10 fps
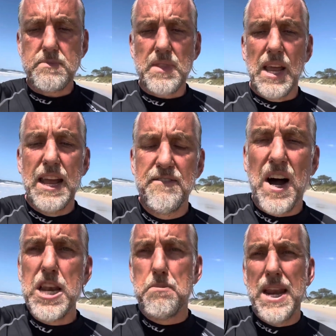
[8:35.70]
and
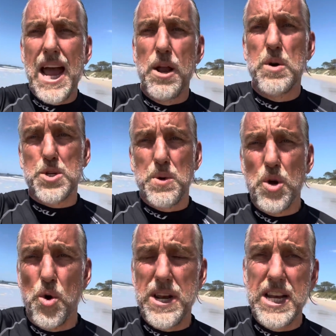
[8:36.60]
vitamin A, which we
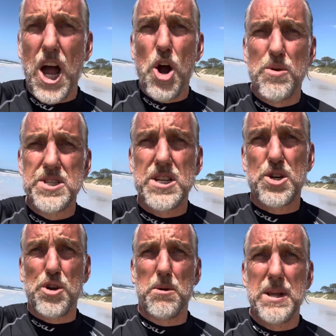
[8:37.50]
already know is
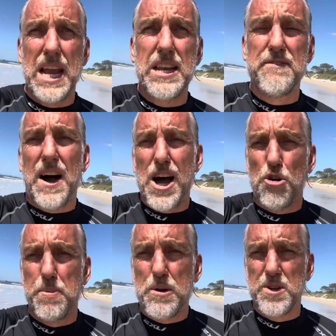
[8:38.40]
incredibly antiviral
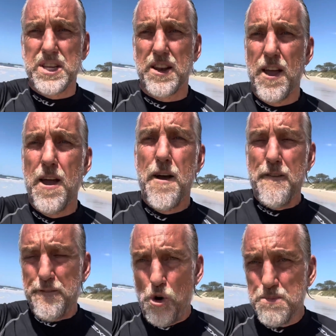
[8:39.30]
because it
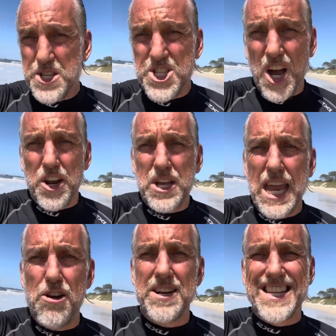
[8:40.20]
forms a
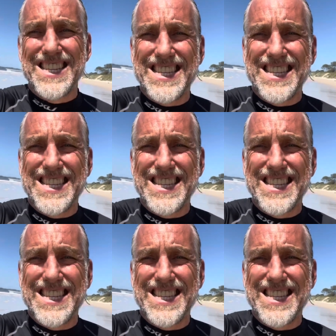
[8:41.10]
cytokeratin